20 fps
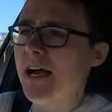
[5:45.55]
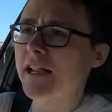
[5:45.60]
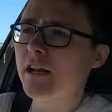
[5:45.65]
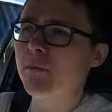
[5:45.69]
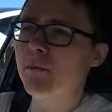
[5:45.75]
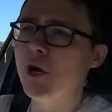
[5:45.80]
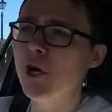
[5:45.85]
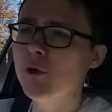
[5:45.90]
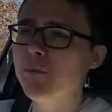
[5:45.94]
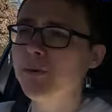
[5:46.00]

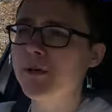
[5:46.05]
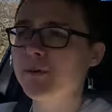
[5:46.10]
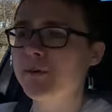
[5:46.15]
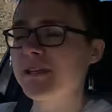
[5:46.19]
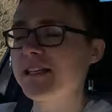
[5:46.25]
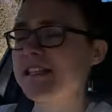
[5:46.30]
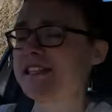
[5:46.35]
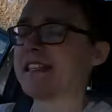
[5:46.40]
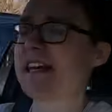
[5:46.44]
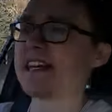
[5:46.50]
And I'm hoping
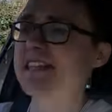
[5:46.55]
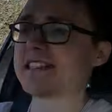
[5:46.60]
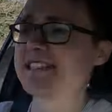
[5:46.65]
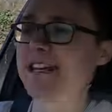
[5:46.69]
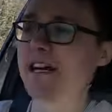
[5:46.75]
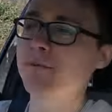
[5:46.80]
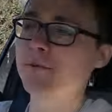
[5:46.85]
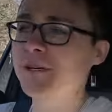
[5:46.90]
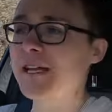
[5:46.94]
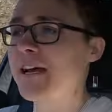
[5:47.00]
with these next
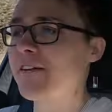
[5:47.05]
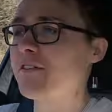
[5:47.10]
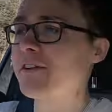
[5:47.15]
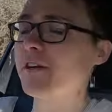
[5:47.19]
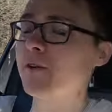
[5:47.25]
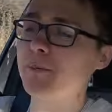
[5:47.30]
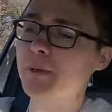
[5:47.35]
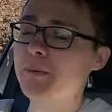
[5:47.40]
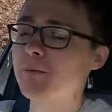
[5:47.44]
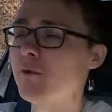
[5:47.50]
set, I'm going to have a
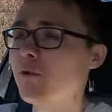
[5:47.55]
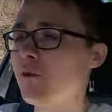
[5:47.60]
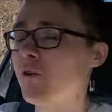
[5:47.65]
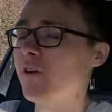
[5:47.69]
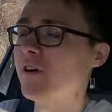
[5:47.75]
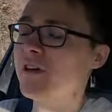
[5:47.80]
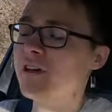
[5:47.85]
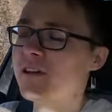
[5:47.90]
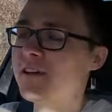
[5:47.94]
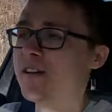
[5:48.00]
little bit
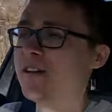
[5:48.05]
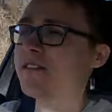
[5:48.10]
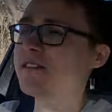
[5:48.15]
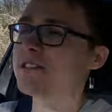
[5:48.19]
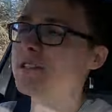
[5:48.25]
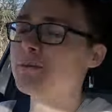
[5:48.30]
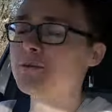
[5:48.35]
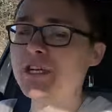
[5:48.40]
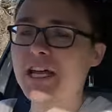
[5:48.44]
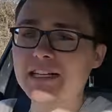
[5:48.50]
more
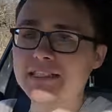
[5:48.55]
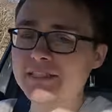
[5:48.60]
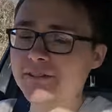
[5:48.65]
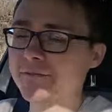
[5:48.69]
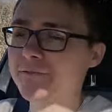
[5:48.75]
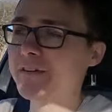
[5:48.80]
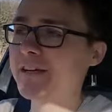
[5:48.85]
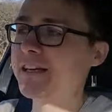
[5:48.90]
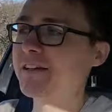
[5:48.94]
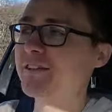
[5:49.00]

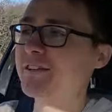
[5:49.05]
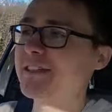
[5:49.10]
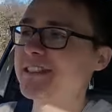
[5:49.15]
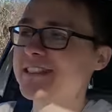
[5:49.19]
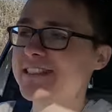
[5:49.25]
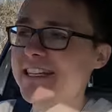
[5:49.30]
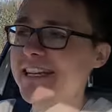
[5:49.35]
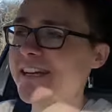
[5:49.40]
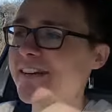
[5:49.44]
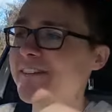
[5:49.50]
subjective feel on the
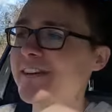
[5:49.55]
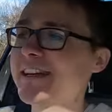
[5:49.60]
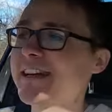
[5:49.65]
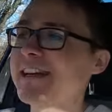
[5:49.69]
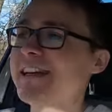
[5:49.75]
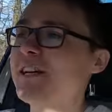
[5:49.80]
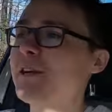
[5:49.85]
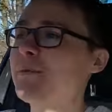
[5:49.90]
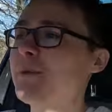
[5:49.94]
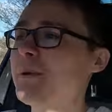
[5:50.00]

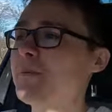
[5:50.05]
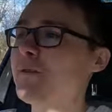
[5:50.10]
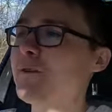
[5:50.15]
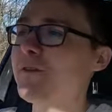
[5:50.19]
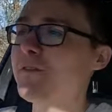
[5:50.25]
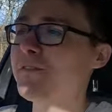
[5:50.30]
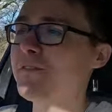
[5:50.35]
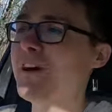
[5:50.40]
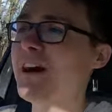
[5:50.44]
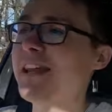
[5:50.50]
steering, a little bit
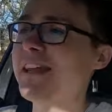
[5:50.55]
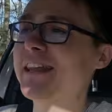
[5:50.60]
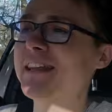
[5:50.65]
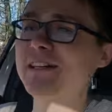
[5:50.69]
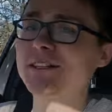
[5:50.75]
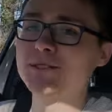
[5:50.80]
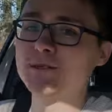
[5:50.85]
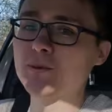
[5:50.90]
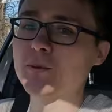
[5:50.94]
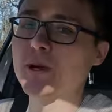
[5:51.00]
more fun
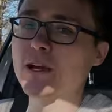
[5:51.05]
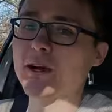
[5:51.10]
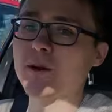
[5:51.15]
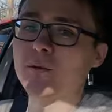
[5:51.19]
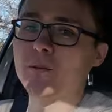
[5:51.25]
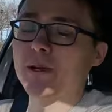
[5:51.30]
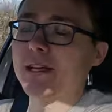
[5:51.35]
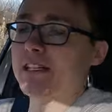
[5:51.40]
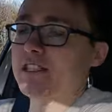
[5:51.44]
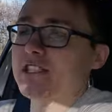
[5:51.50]
as
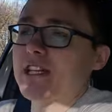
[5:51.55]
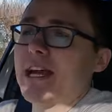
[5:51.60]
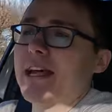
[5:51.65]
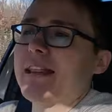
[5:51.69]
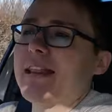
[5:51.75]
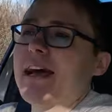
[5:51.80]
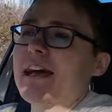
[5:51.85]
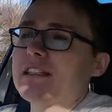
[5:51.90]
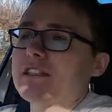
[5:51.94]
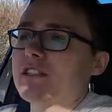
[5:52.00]
well, which,
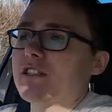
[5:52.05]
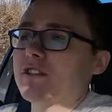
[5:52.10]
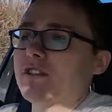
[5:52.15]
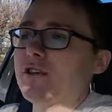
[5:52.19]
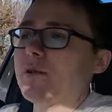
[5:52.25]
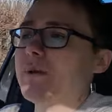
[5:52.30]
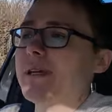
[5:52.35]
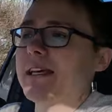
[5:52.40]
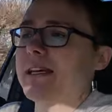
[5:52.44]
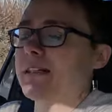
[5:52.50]
and that's
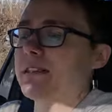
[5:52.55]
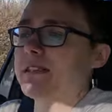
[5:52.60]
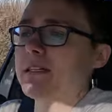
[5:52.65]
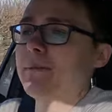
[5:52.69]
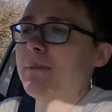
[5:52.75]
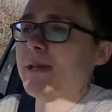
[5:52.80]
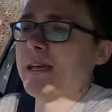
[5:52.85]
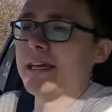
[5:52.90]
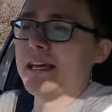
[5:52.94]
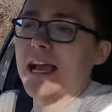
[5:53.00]
unique
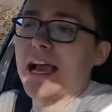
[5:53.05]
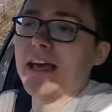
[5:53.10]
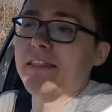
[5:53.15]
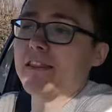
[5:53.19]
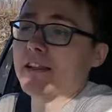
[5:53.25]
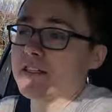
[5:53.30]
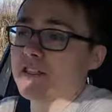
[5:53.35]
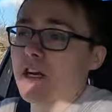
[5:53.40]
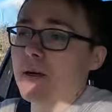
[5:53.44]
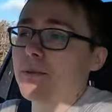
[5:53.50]
to me
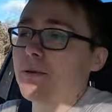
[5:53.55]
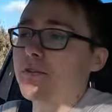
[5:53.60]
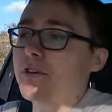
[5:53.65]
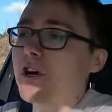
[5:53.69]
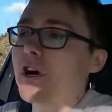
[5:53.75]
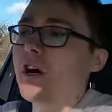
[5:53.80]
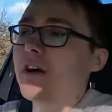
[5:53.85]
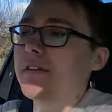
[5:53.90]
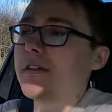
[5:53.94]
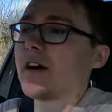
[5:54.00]
and the type of
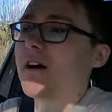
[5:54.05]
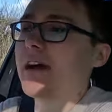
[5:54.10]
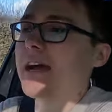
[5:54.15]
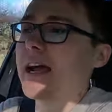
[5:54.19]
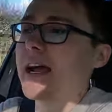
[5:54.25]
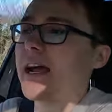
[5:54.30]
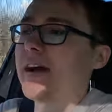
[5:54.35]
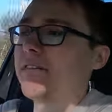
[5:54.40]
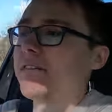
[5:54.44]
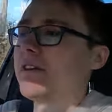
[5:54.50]
car that I
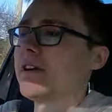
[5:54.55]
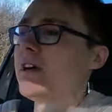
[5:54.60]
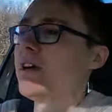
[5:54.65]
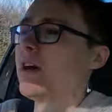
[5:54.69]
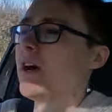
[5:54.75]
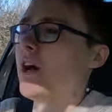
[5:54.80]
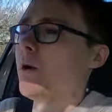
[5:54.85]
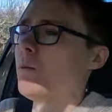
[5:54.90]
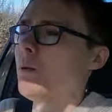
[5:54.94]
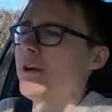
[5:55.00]
have.
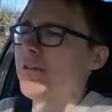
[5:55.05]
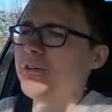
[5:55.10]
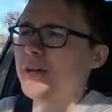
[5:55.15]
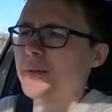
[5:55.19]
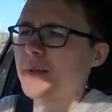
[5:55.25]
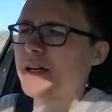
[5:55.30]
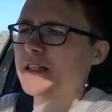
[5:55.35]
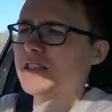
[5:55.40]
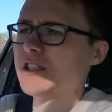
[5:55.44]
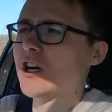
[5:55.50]
One
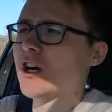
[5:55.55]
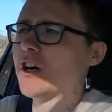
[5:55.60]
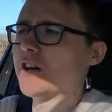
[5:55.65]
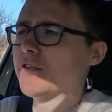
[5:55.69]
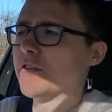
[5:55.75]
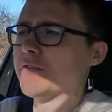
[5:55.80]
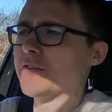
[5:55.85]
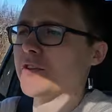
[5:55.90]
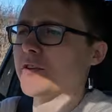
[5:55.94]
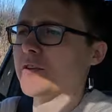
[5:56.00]
thing about
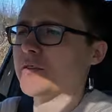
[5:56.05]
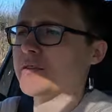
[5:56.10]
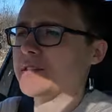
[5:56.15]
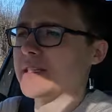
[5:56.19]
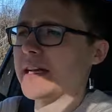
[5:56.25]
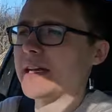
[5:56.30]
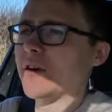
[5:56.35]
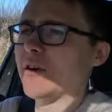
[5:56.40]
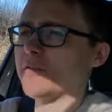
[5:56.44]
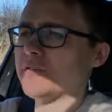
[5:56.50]
tyre reviews,
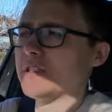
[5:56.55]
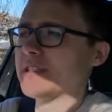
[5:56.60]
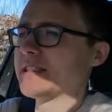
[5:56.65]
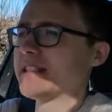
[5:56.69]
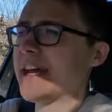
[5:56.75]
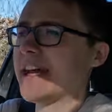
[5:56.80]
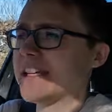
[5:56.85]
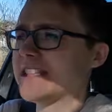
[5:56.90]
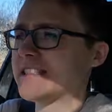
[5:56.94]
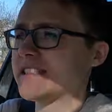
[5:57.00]
they often
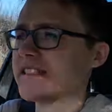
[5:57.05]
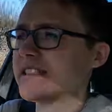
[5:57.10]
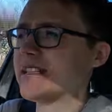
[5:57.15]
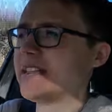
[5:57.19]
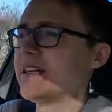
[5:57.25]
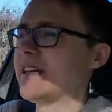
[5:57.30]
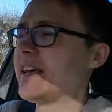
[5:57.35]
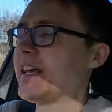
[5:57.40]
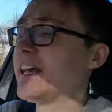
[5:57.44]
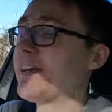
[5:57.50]
test,
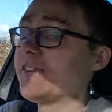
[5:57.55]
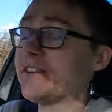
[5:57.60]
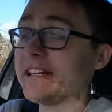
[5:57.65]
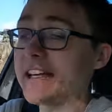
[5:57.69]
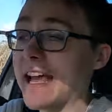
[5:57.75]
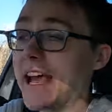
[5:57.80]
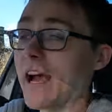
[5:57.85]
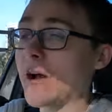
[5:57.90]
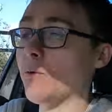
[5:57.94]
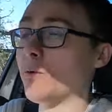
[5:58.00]

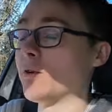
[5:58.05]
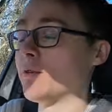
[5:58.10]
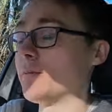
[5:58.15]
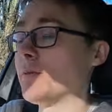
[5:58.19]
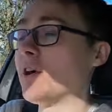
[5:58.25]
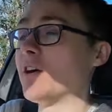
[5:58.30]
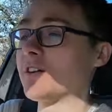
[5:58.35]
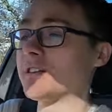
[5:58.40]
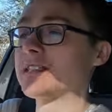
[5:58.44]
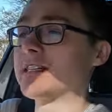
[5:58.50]
even now on
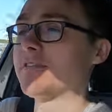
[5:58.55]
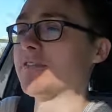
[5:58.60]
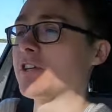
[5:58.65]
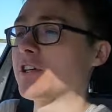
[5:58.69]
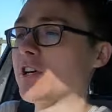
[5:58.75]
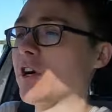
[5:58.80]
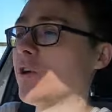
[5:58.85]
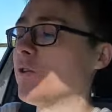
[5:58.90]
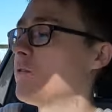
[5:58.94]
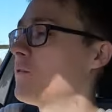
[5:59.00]
Mark
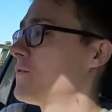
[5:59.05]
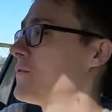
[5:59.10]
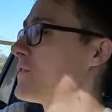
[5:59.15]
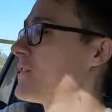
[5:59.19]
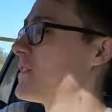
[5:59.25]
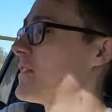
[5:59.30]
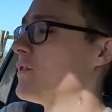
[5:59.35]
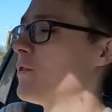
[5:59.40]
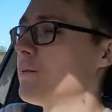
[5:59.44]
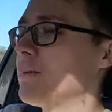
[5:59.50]
7
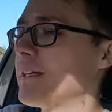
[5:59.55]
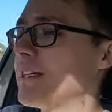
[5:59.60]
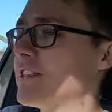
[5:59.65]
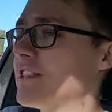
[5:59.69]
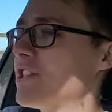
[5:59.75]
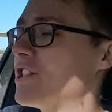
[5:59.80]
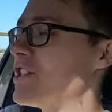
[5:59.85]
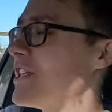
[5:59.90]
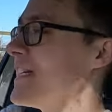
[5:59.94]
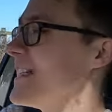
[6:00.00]
Golfs, normally it's the